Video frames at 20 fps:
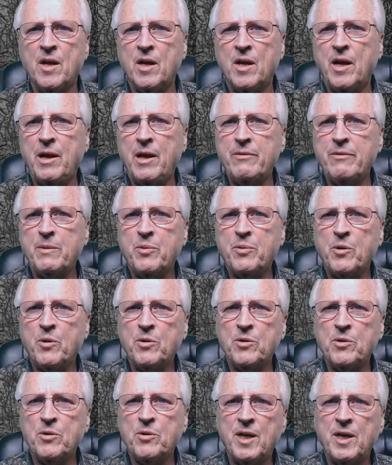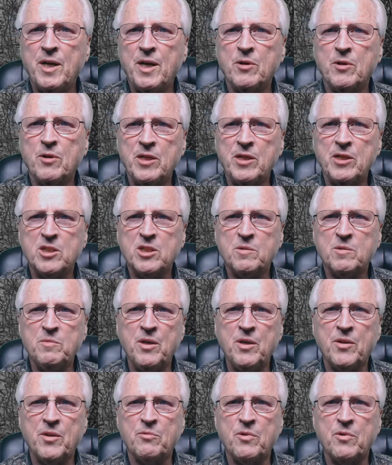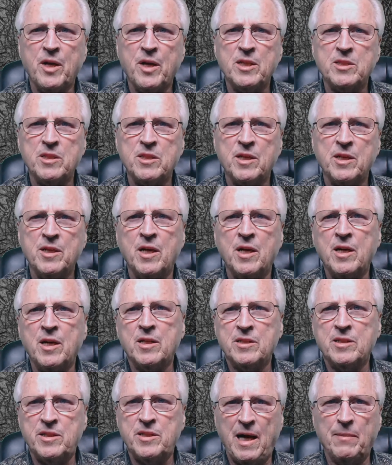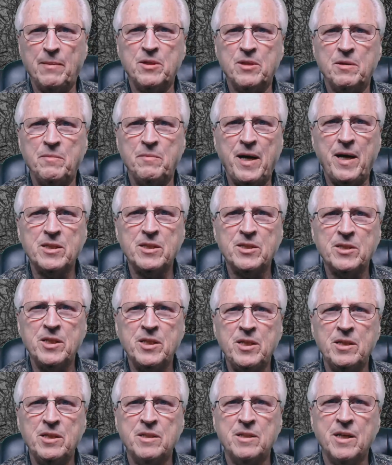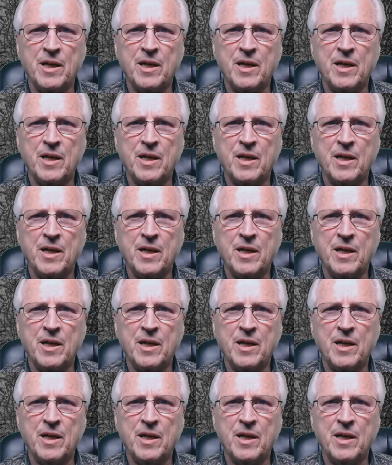A reporter named Lee Smith writes in Tablet Magazine,